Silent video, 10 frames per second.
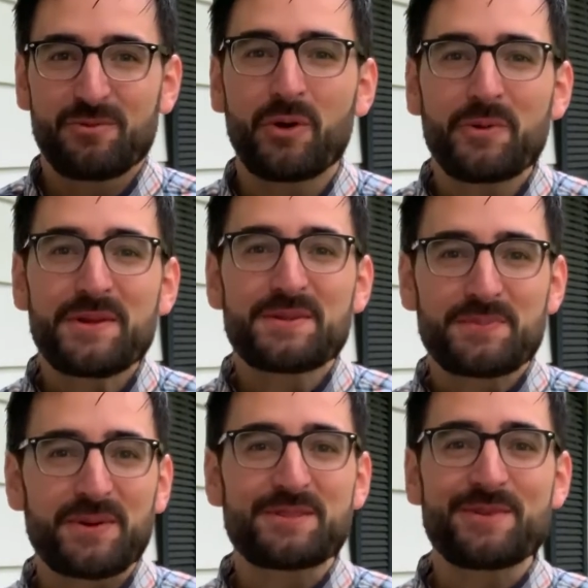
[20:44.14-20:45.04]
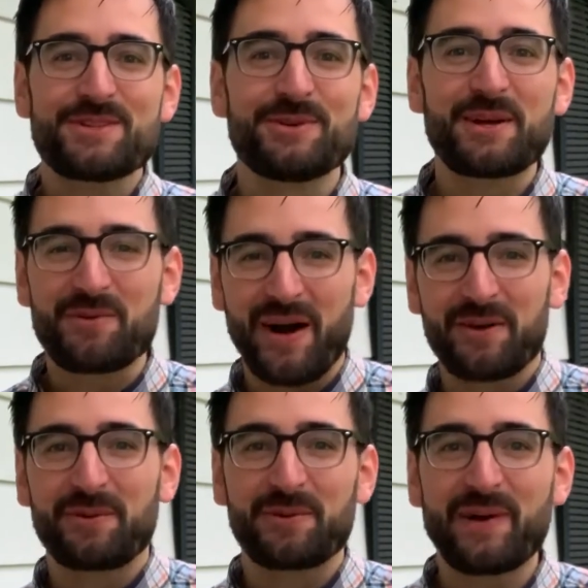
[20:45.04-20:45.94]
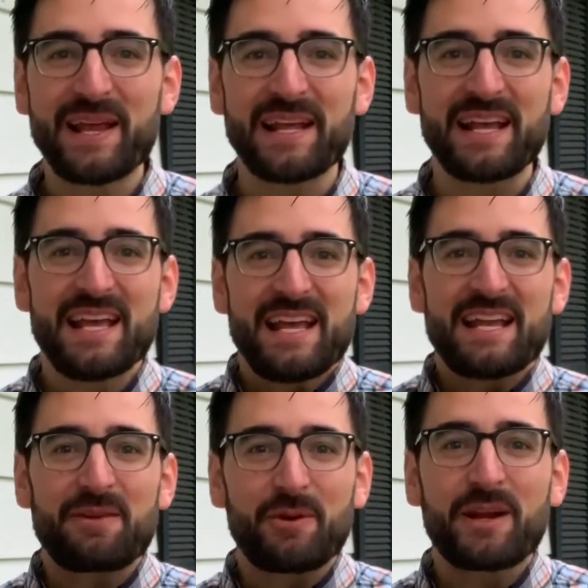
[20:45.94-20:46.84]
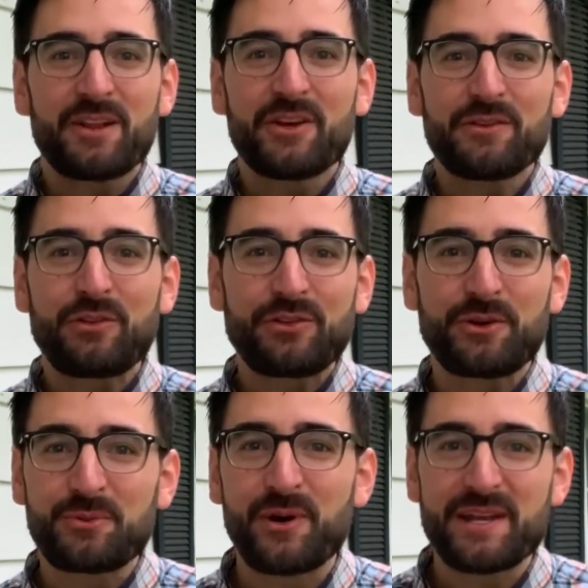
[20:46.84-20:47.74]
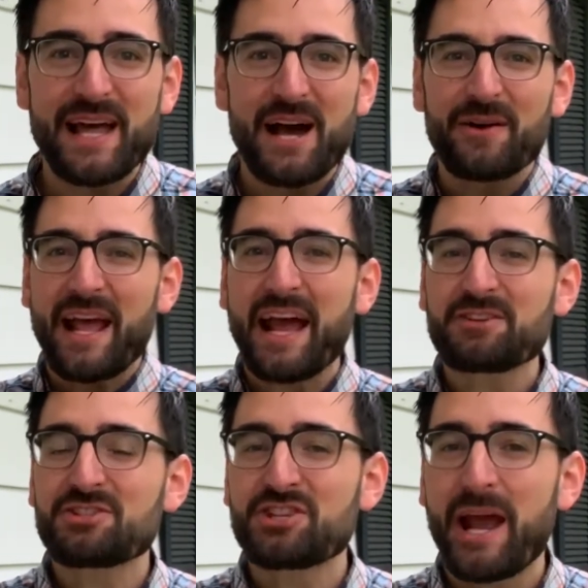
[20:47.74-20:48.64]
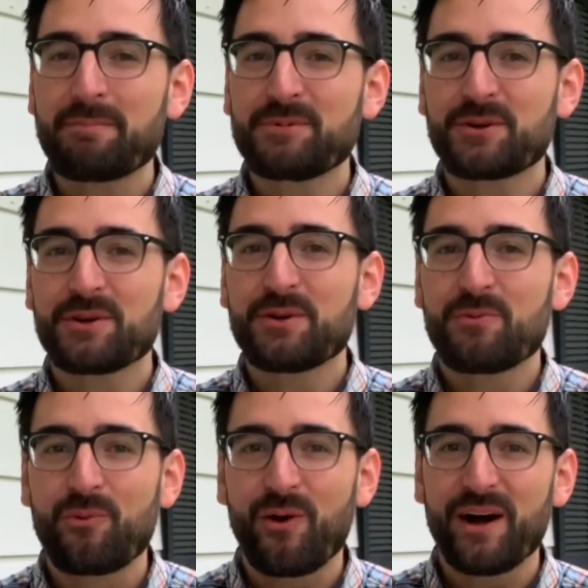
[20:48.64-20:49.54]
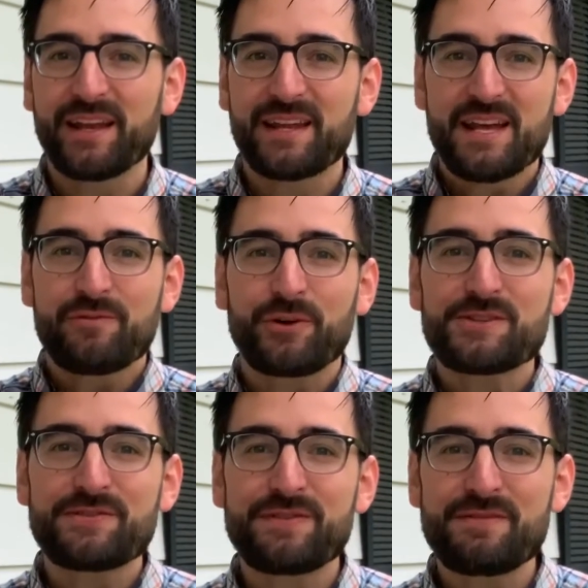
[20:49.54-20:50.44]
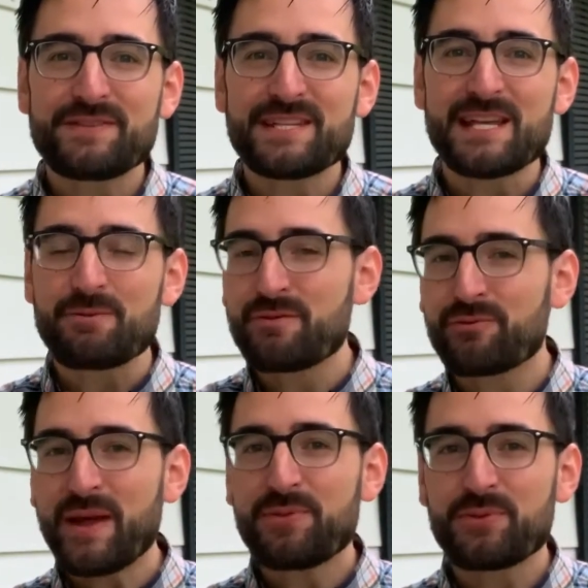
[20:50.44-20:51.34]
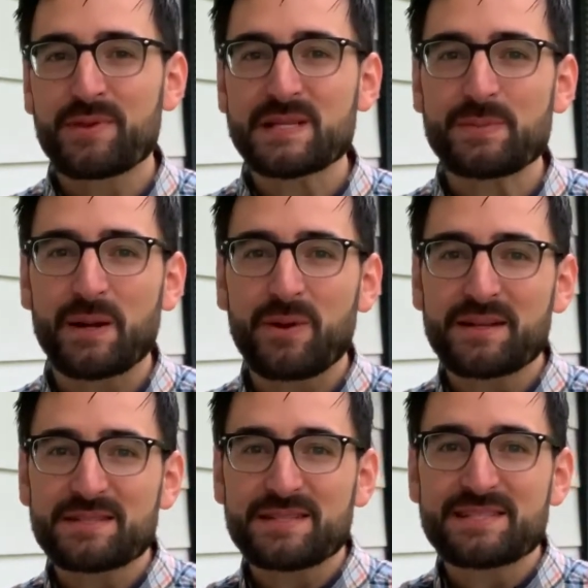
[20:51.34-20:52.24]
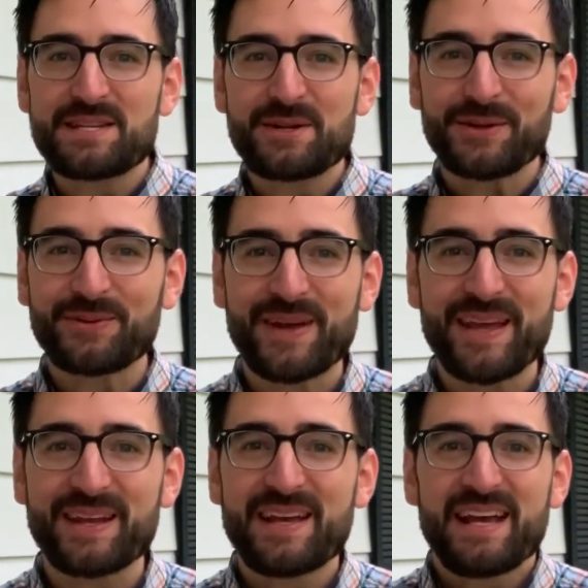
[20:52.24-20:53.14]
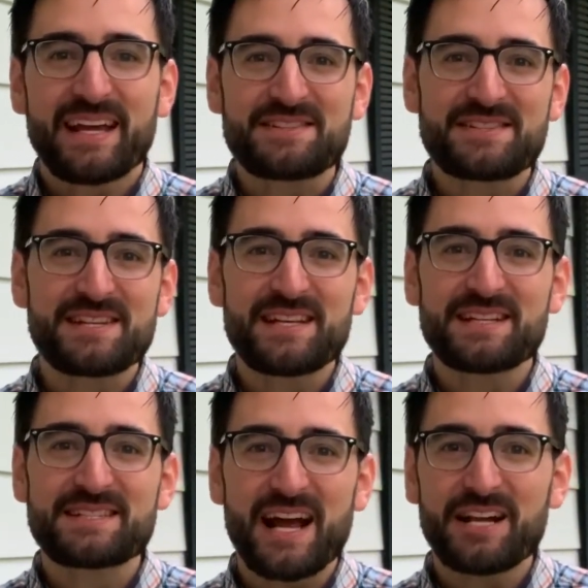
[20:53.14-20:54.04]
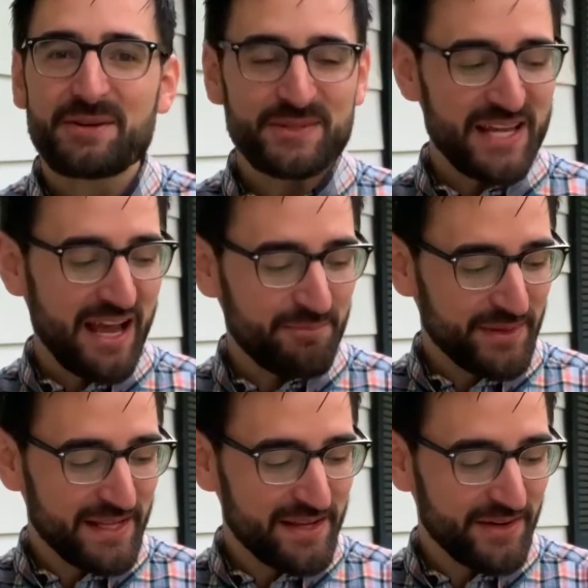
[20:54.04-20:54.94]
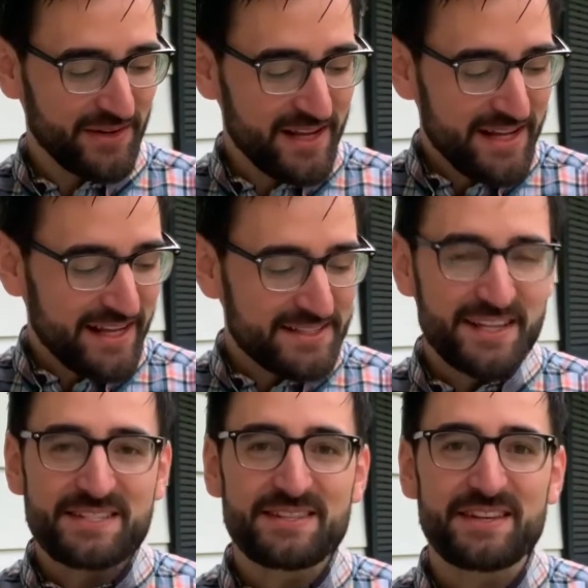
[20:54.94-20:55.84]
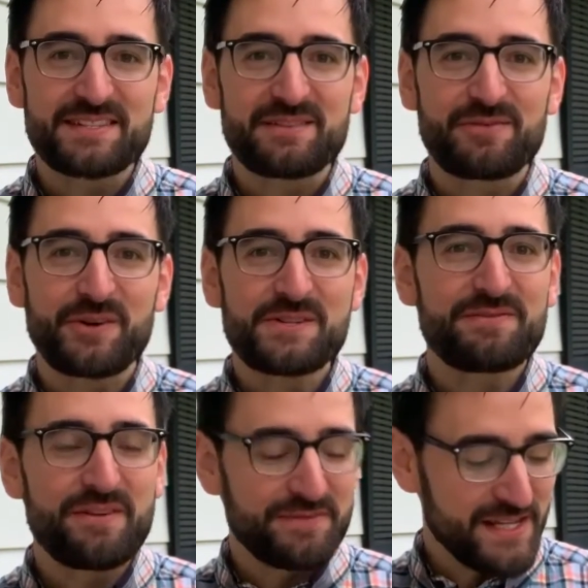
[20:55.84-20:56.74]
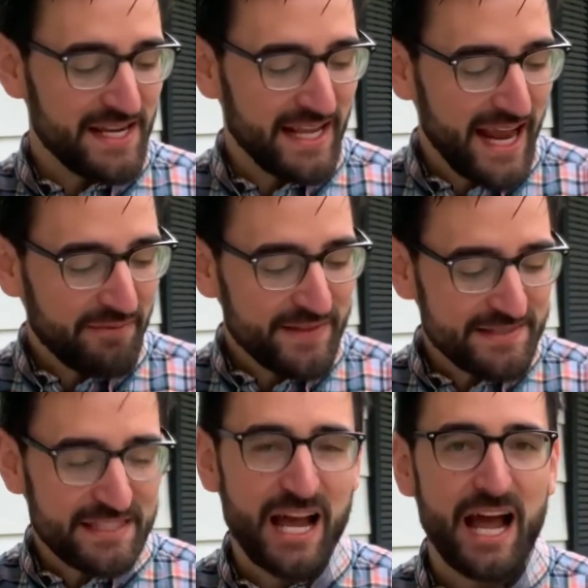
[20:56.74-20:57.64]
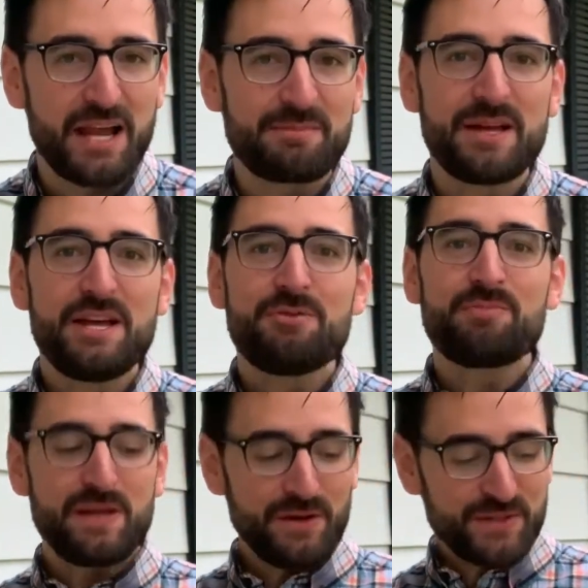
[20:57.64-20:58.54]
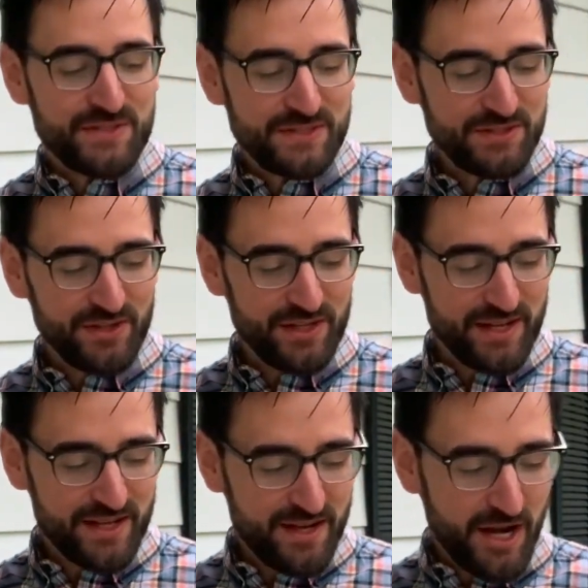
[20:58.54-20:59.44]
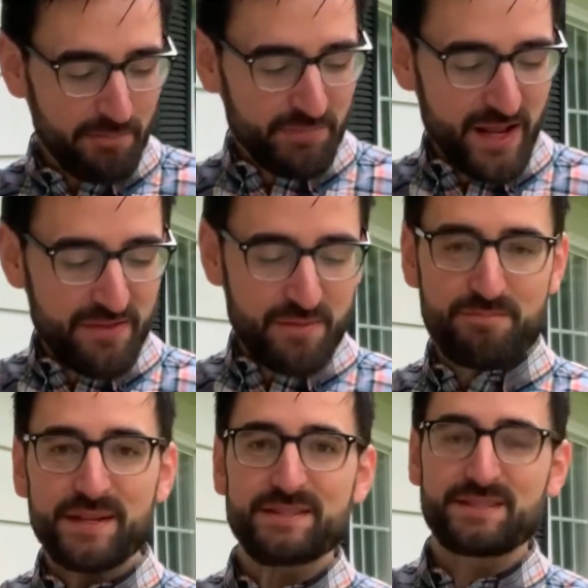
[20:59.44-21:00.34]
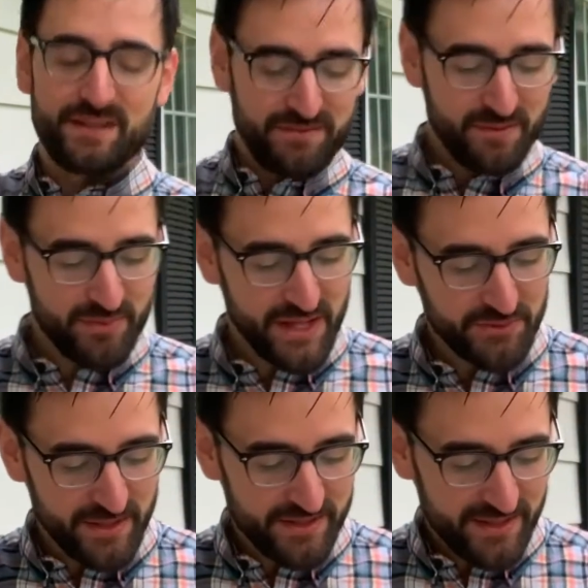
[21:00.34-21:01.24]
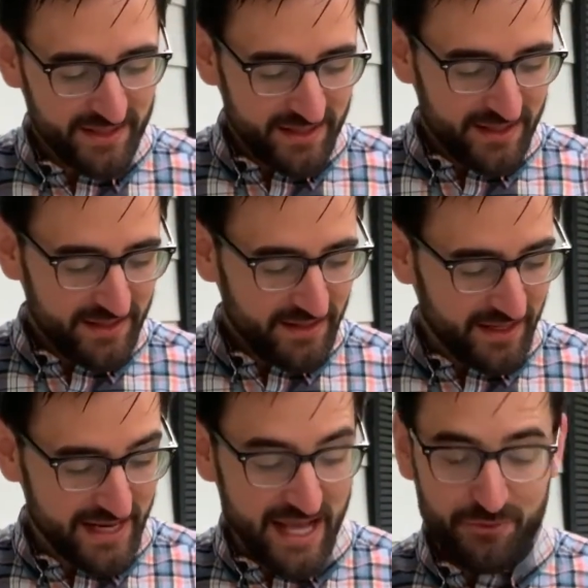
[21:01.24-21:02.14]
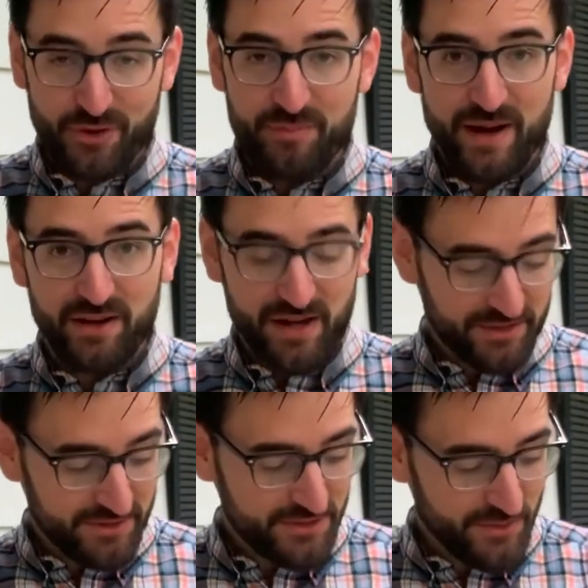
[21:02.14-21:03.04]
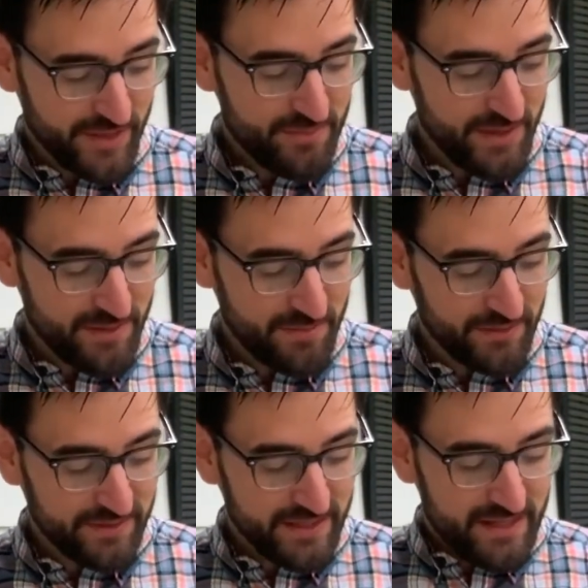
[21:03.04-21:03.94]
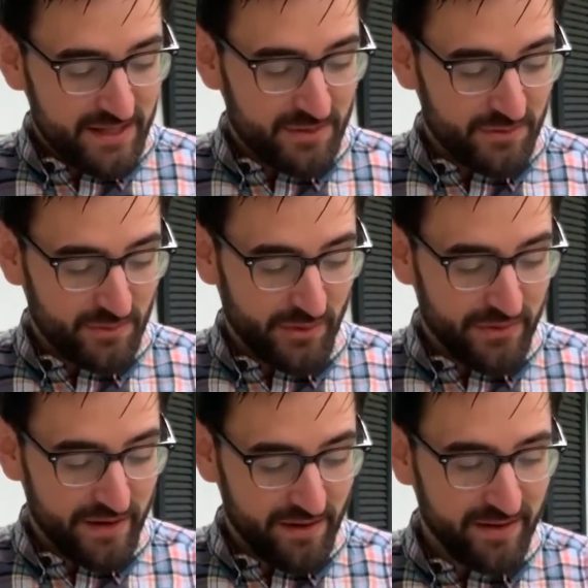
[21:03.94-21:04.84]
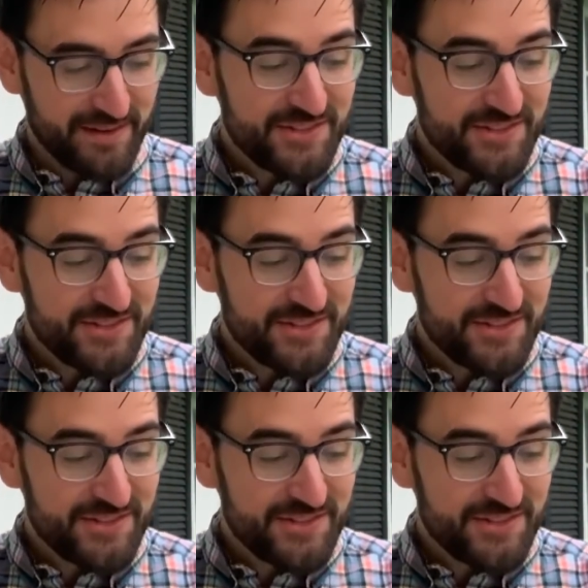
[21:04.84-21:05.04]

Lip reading: What are we supposed to be doing while we're waiting? We're going to look at the third one now in Acts chapter 1, verse 15. We've read through this, but I want us to zero in and see exactly what's happening here. It says this in verse 15. At this time, Peter stood up in the midst of the brethren, a gathering about 120 people were there, and